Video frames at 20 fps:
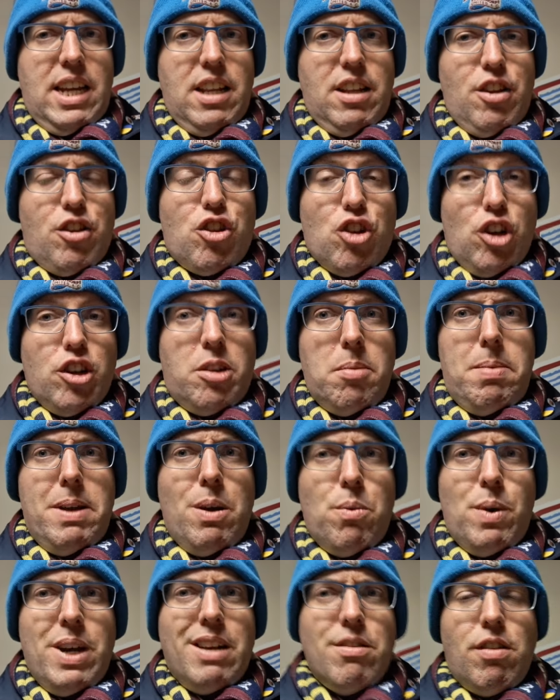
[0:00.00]
There's got to be
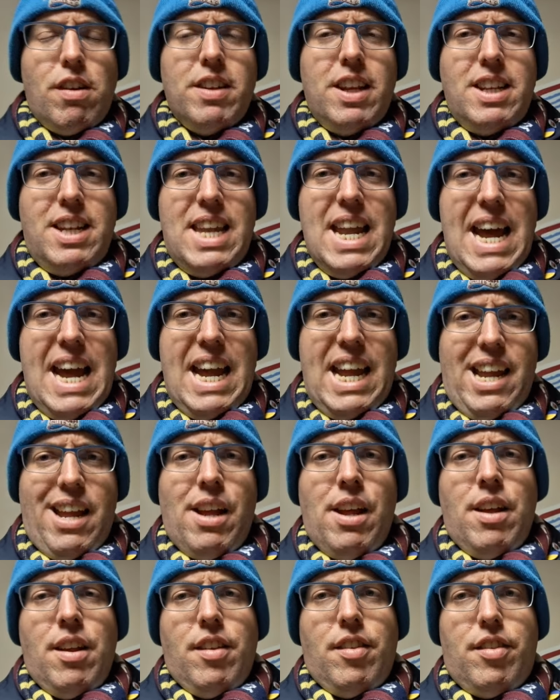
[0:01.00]
a winner on the day.
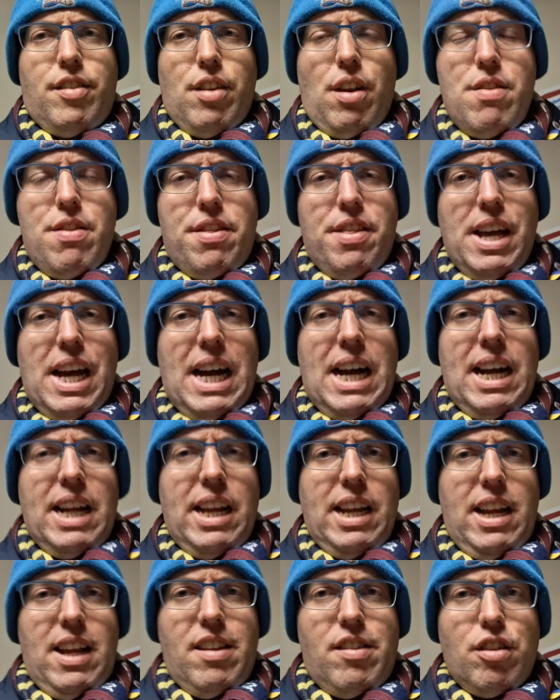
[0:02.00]
So
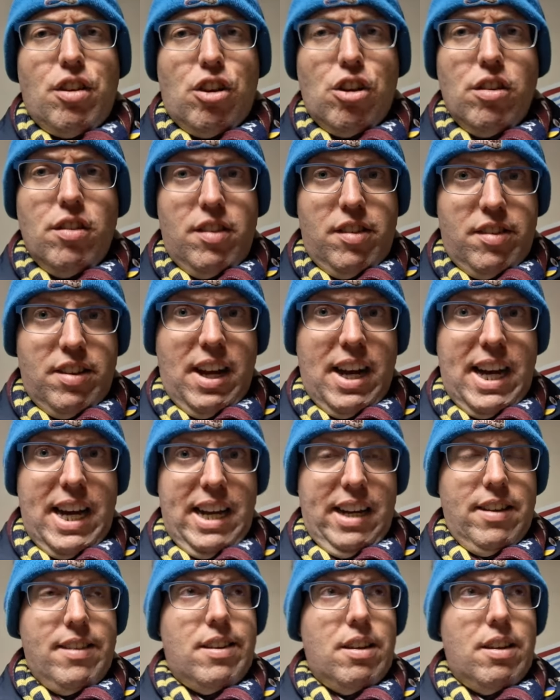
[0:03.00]
that is a good sign.